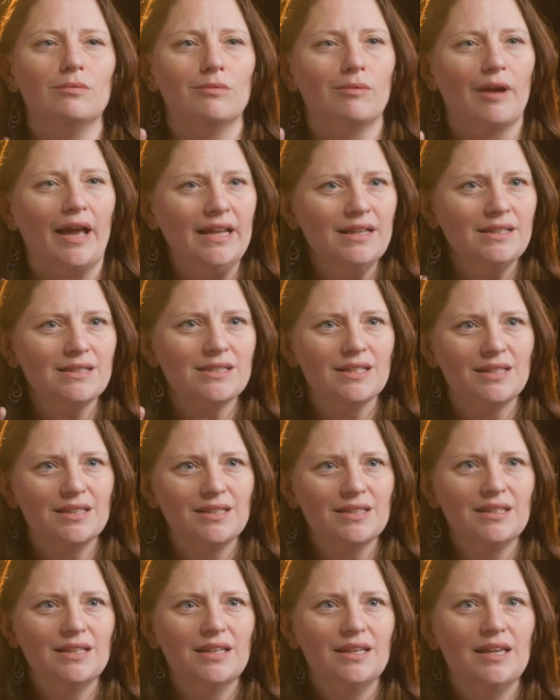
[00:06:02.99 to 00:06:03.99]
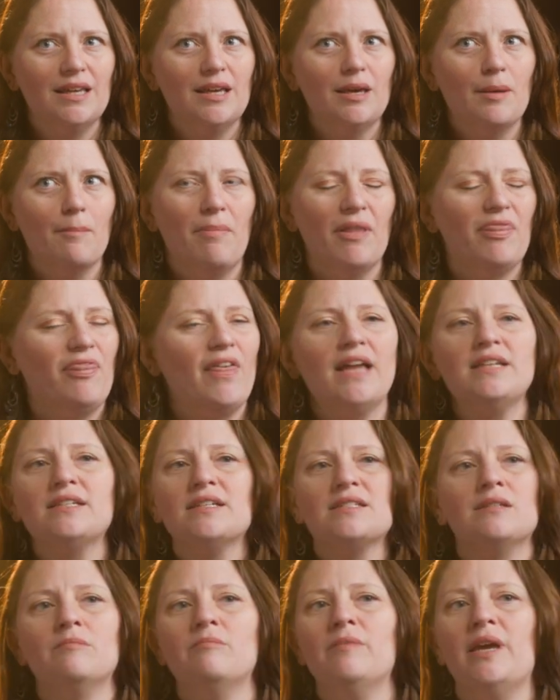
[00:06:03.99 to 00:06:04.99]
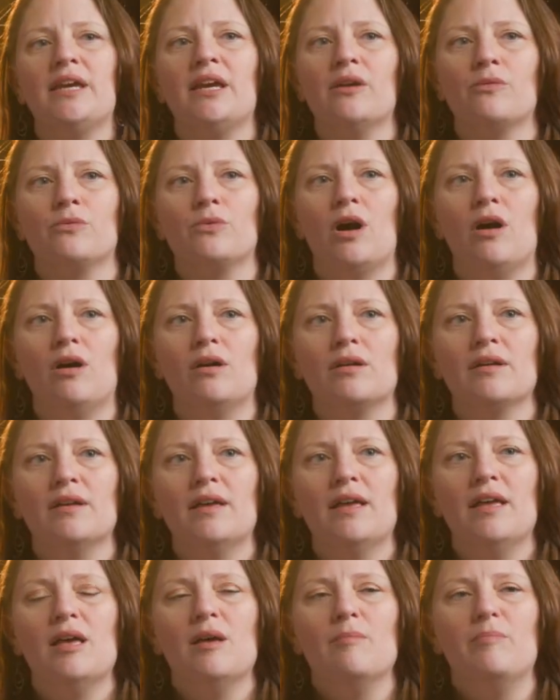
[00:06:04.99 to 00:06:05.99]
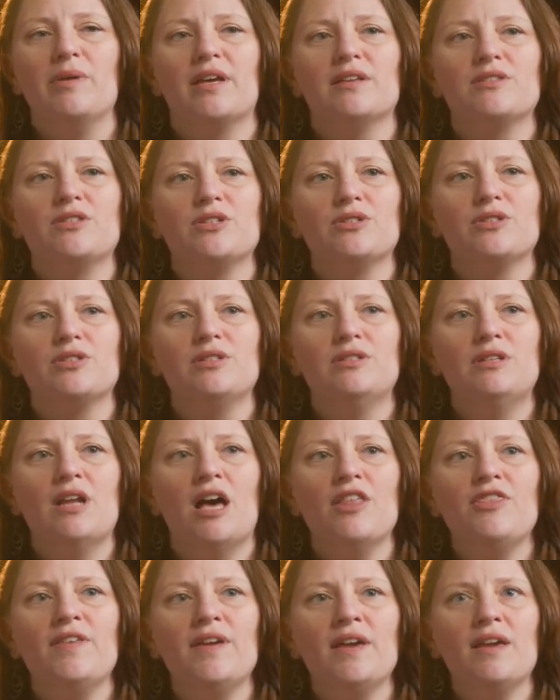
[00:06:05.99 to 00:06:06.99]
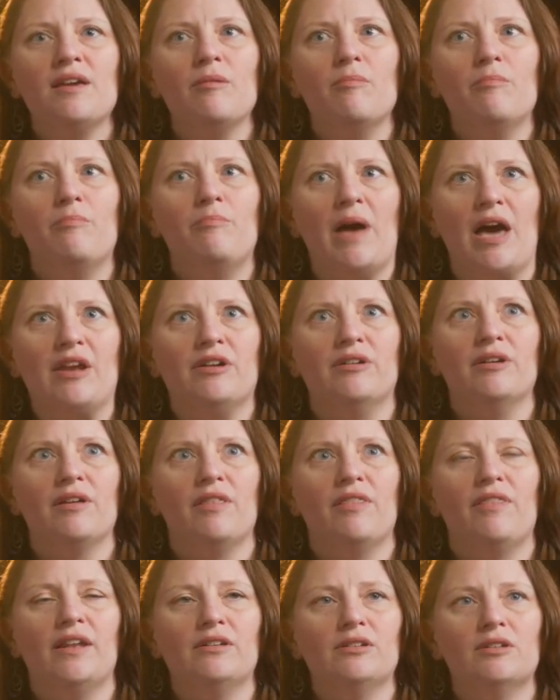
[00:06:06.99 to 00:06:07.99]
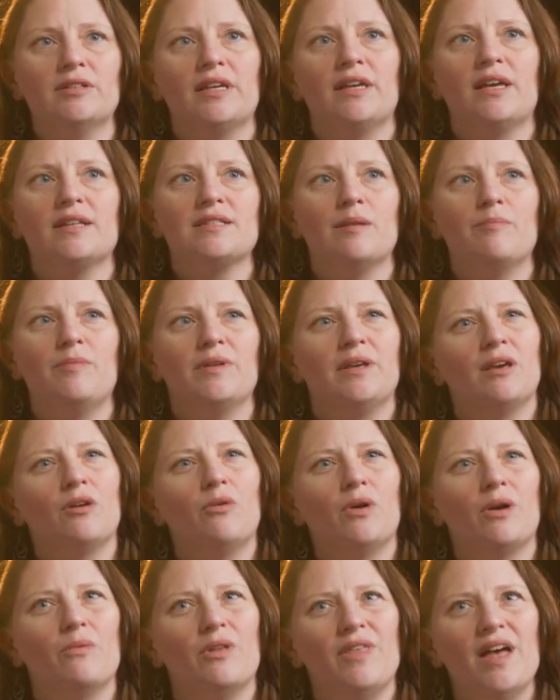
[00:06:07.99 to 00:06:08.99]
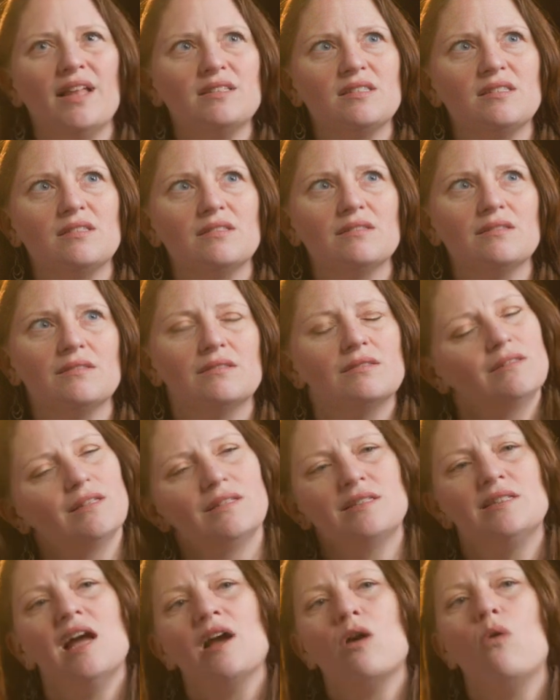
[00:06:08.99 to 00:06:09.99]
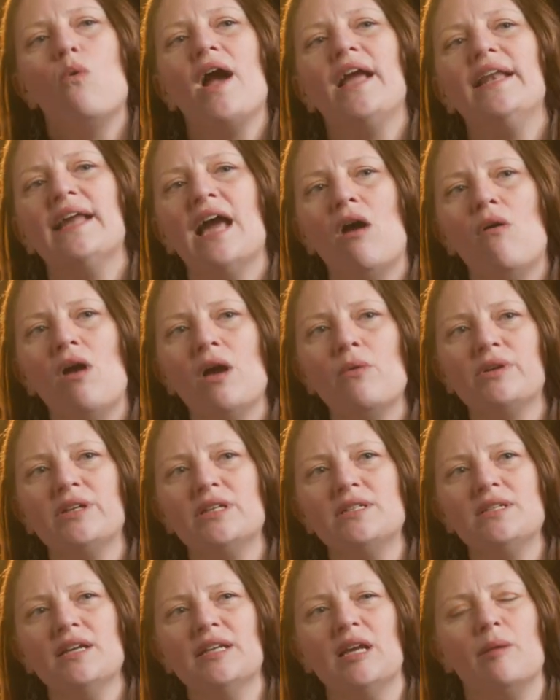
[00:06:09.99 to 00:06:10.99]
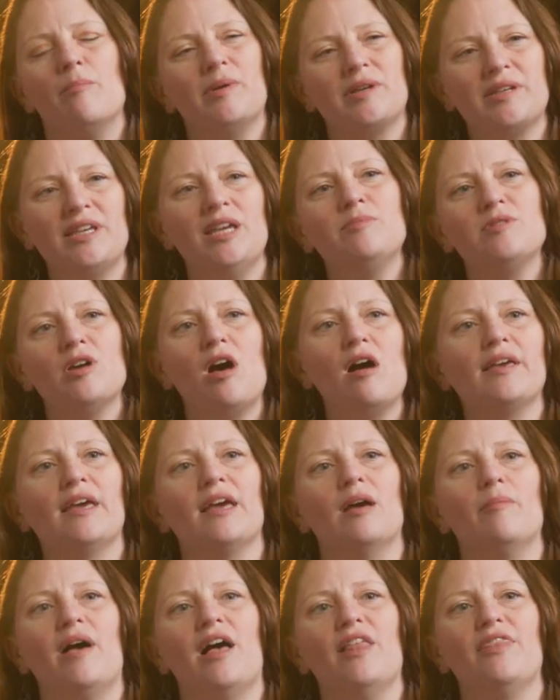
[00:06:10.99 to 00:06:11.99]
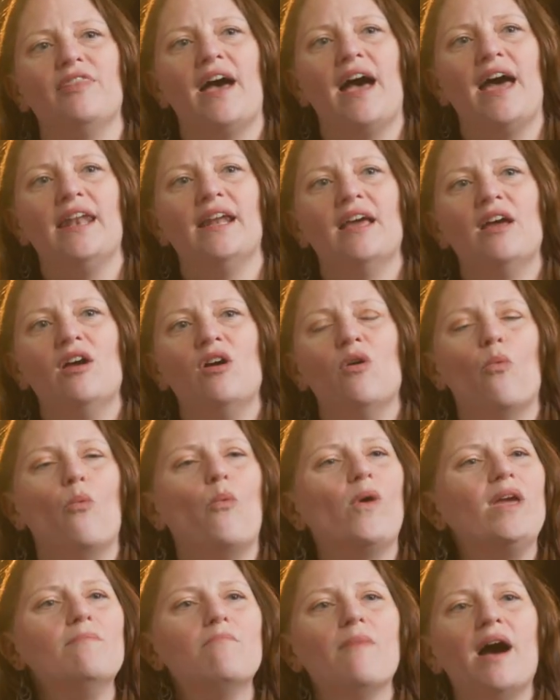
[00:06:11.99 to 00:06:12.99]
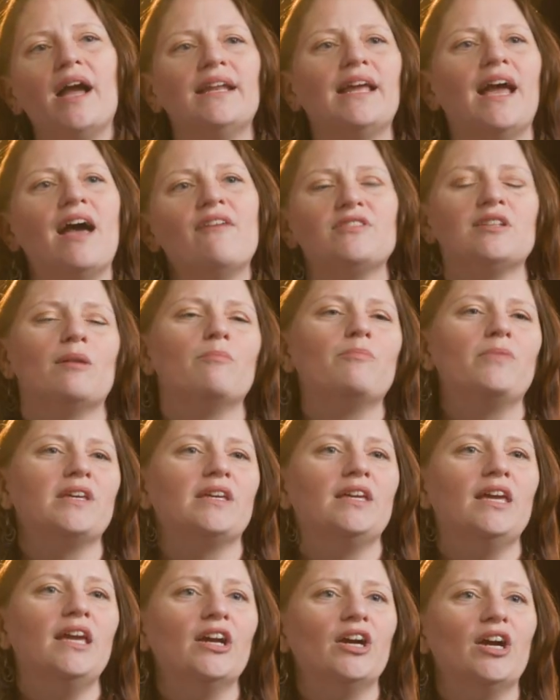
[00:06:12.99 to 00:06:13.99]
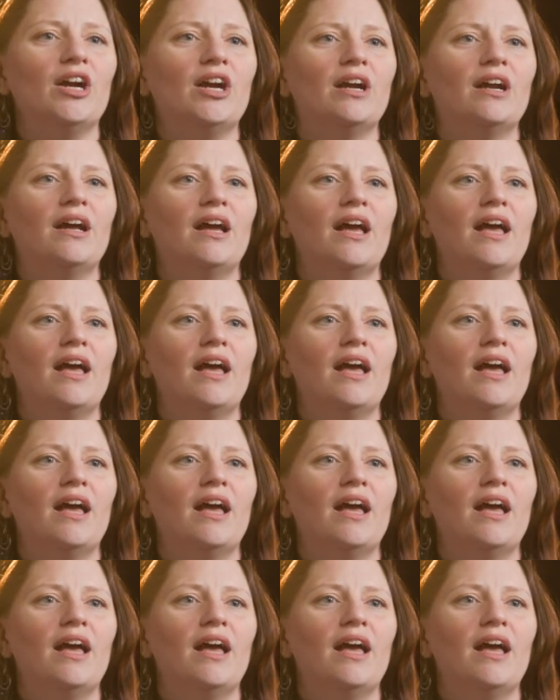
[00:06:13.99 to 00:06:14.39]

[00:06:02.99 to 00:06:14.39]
right, but that doesn't make it wrong, because there's nothing better than looking at something and going, well, that's not quite how I would have done it, but keep talking about that. We might have something here.